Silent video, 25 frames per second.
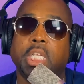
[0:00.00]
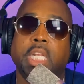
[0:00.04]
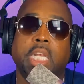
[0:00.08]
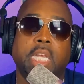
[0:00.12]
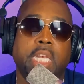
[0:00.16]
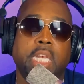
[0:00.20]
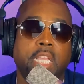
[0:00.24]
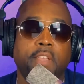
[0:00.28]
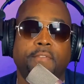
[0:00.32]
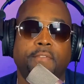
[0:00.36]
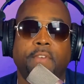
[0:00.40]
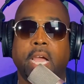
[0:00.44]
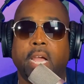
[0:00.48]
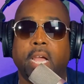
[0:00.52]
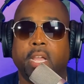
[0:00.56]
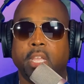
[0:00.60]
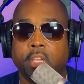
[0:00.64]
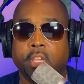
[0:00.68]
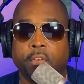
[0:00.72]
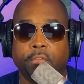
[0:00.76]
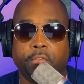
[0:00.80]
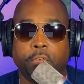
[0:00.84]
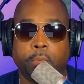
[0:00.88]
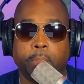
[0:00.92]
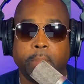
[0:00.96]
leave out
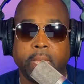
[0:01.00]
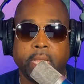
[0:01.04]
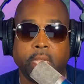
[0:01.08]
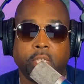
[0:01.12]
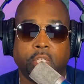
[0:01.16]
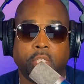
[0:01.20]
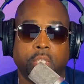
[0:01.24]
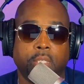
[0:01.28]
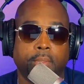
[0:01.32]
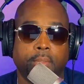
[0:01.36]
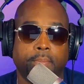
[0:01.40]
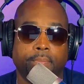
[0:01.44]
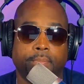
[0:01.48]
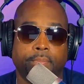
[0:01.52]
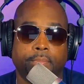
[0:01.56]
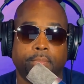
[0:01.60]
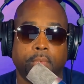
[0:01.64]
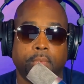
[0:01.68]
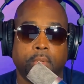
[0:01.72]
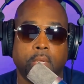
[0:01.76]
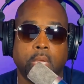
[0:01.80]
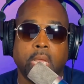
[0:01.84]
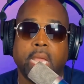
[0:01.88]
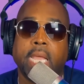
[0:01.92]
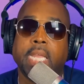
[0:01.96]
information.
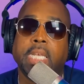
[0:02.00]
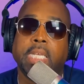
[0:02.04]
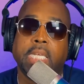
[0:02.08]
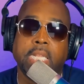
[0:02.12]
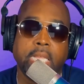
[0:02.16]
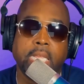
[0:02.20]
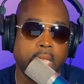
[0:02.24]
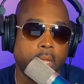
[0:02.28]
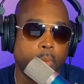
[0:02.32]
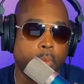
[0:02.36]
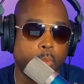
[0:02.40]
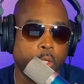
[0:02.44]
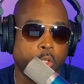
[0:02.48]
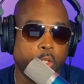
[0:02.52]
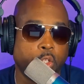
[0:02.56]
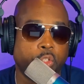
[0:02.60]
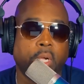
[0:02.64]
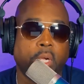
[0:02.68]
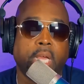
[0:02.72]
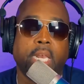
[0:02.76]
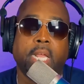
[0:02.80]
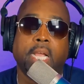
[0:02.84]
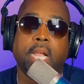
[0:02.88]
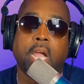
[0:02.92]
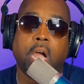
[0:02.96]
And then when you
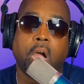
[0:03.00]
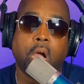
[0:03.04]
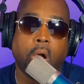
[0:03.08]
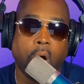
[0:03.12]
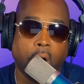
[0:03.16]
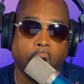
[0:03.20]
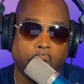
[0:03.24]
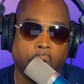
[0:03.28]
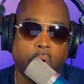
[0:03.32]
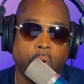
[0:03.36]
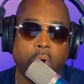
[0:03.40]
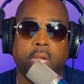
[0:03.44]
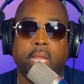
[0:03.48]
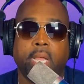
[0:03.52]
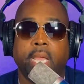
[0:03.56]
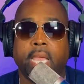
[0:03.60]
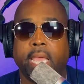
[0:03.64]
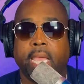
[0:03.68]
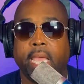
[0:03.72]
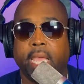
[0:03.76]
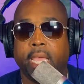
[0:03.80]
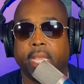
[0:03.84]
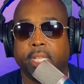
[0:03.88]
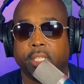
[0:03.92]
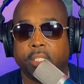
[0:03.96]
try to call her
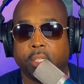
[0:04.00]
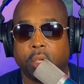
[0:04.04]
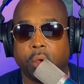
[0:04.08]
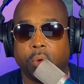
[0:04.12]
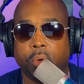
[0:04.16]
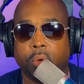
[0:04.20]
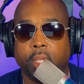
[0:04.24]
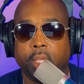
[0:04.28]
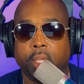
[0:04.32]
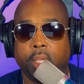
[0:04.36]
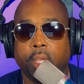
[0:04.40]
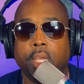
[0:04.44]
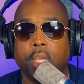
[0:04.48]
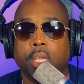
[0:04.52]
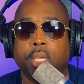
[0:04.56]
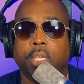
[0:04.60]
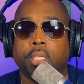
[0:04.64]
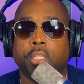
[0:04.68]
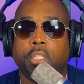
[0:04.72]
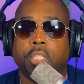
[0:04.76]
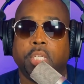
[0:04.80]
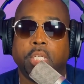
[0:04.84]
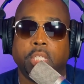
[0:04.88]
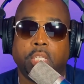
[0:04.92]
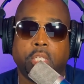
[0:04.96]
ass on it,
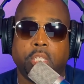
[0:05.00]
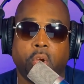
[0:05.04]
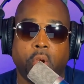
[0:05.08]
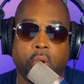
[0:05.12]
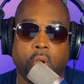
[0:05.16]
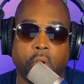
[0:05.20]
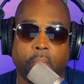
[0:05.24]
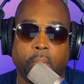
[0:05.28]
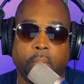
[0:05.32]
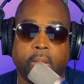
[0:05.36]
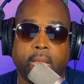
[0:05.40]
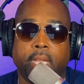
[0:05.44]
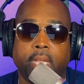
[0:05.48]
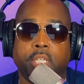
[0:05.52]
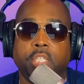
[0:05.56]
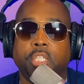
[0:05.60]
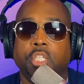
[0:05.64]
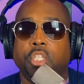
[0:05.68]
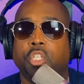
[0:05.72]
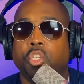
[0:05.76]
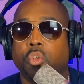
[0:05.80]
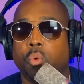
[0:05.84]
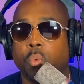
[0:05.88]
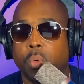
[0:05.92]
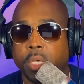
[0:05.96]
she turn around, she
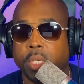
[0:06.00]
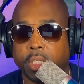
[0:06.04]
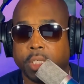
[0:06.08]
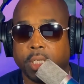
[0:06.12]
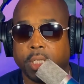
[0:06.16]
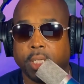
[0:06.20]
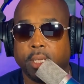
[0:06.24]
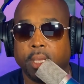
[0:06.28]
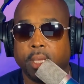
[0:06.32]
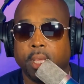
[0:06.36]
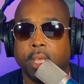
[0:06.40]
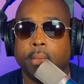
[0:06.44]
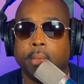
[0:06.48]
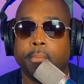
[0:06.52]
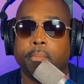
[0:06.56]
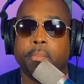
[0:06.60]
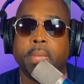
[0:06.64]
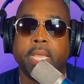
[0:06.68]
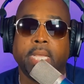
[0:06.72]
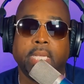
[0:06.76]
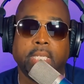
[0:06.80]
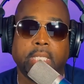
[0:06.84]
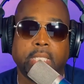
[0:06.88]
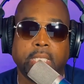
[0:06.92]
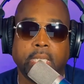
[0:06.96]
twist it,
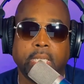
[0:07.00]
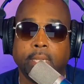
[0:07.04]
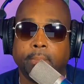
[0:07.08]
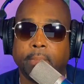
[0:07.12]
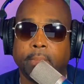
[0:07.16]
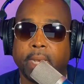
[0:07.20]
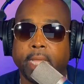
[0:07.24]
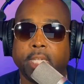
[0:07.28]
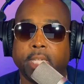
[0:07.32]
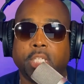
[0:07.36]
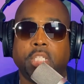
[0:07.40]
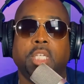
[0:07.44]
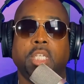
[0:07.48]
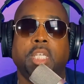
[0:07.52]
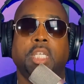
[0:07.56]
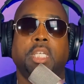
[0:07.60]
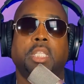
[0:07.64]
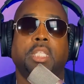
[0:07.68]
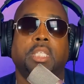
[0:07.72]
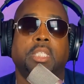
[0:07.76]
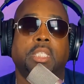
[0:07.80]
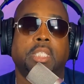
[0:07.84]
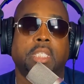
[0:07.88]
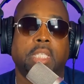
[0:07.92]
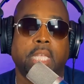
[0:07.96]
make it seem like she
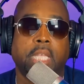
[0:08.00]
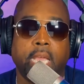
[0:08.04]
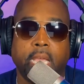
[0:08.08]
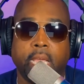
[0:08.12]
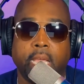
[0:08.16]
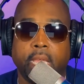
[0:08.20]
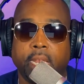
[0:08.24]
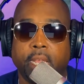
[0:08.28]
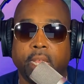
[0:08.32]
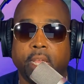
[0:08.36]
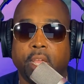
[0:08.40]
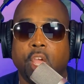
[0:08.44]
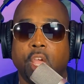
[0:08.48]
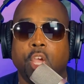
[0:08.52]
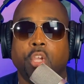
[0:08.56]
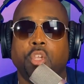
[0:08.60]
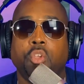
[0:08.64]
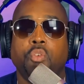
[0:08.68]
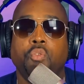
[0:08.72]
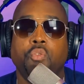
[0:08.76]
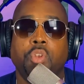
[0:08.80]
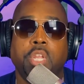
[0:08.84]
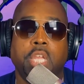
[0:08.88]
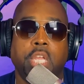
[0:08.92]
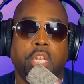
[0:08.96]
either said it,
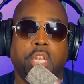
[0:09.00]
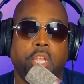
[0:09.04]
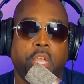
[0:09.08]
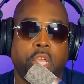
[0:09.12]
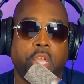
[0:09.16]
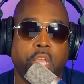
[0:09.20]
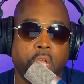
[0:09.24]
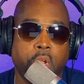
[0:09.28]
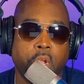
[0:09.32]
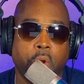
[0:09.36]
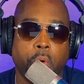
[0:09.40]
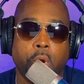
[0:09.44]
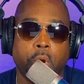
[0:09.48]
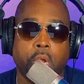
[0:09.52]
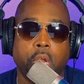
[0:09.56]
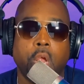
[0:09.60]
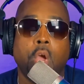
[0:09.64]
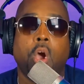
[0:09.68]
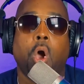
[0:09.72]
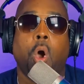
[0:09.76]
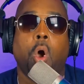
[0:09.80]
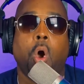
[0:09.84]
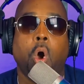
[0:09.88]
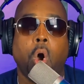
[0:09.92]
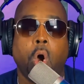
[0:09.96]
you didn't hear it,
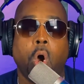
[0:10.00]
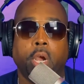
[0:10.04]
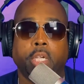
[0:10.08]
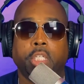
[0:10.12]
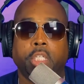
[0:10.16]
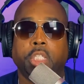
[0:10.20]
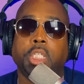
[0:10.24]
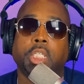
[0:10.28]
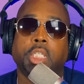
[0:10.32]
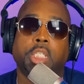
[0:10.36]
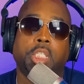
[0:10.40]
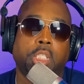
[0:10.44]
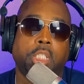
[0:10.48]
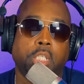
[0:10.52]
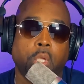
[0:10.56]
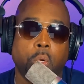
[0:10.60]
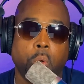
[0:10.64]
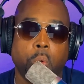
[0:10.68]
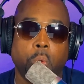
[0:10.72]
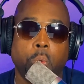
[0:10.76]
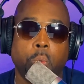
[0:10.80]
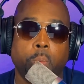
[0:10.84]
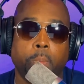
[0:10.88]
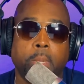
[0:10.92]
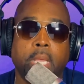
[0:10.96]
or she
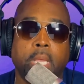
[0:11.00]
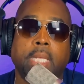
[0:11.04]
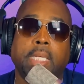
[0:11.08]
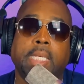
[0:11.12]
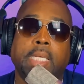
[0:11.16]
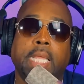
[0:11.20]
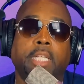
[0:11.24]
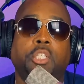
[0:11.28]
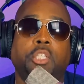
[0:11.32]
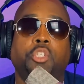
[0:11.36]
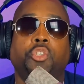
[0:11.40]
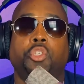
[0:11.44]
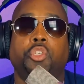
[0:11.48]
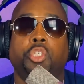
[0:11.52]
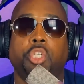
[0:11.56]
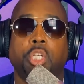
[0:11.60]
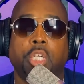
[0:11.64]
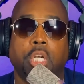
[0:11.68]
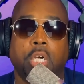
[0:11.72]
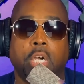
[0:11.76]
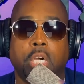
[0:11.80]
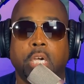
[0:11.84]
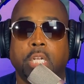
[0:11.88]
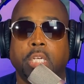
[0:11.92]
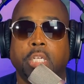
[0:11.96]
assumed that you should
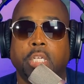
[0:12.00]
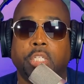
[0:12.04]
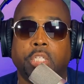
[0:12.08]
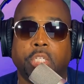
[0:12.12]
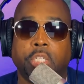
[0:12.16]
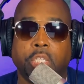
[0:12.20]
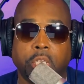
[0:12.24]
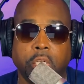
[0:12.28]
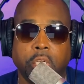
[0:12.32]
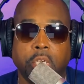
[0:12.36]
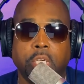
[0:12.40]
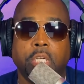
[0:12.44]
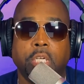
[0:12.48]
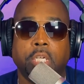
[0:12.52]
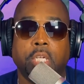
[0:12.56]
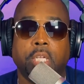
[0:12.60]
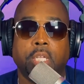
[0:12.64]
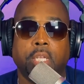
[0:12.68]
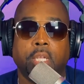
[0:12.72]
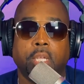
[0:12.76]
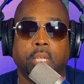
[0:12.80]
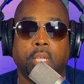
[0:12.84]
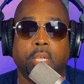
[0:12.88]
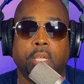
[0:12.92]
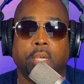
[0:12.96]
have understood
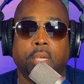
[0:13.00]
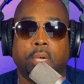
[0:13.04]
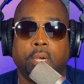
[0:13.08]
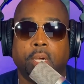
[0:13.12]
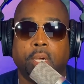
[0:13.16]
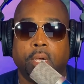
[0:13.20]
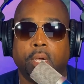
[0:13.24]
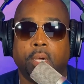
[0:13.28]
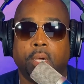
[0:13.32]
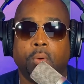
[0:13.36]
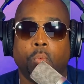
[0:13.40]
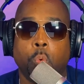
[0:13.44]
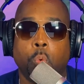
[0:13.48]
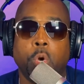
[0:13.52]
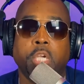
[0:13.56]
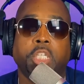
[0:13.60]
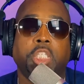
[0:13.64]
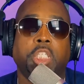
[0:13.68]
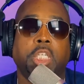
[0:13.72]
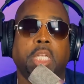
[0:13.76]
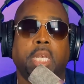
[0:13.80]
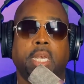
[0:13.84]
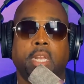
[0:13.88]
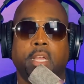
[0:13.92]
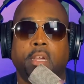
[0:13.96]
what
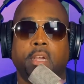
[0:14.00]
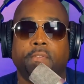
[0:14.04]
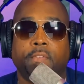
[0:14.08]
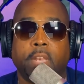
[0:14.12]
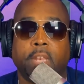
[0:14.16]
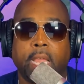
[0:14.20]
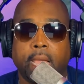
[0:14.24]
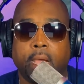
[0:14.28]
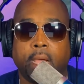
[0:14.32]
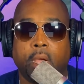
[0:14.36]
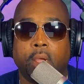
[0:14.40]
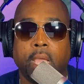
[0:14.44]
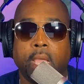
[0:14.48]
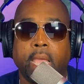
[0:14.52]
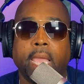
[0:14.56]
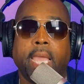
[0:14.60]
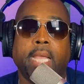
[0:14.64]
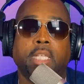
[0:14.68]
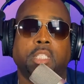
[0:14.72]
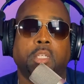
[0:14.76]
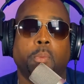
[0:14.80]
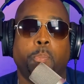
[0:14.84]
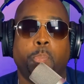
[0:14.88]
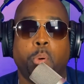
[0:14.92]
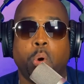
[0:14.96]
she left out
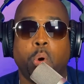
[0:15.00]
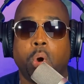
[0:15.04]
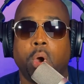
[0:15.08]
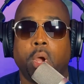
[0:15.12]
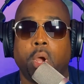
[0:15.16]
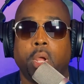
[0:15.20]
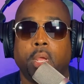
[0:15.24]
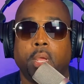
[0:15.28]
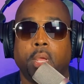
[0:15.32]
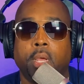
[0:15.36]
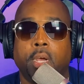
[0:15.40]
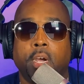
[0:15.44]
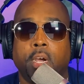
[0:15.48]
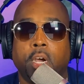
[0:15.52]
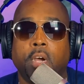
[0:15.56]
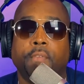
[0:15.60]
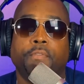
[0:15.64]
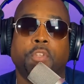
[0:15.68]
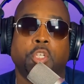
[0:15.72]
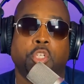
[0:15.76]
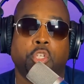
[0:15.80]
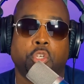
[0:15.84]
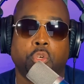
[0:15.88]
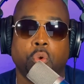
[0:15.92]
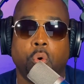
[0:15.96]
as a part of
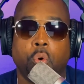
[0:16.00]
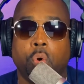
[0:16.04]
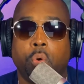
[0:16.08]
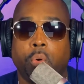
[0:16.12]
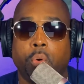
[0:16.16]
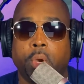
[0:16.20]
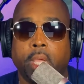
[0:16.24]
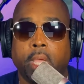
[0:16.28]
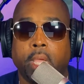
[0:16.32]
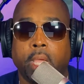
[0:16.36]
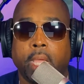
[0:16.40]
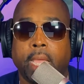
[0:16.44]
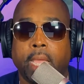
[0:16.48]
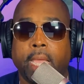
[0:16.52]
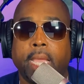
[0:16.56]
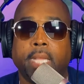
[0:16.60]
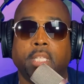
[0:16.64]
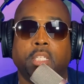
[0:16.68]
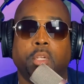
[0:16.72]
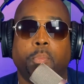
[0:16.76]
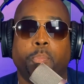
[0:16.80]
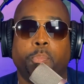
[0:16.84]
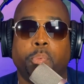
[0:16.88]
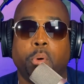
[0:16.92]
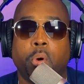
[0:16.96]
the story,
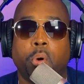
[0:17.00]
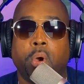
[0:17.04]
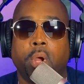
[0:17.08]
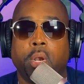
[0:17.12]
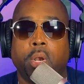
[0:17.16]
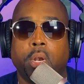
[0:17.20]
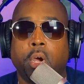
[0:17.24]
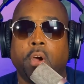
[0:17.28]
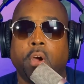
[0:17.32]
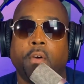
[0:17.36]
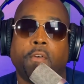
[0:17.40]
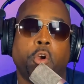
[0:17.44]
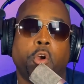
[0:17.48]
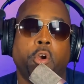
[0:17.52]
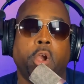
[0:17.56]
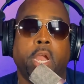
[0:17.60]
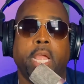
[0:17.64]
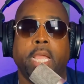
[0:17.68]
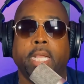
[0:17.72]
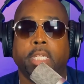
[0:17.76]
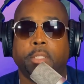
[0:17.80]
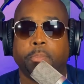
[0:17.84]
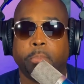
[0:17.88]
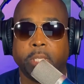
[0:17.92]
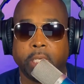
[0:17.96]
as a part of her
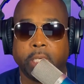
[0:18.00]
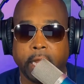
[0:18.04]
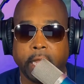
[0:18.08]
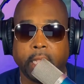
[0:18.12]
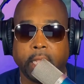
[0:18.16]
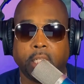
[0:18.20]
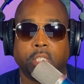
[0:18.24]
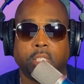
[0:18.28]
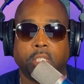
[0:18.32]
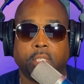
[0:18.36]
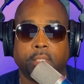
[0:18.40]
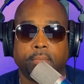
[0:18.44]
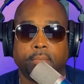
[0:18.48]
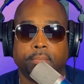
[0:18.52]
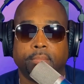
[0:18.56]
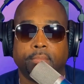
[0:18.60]
explanation.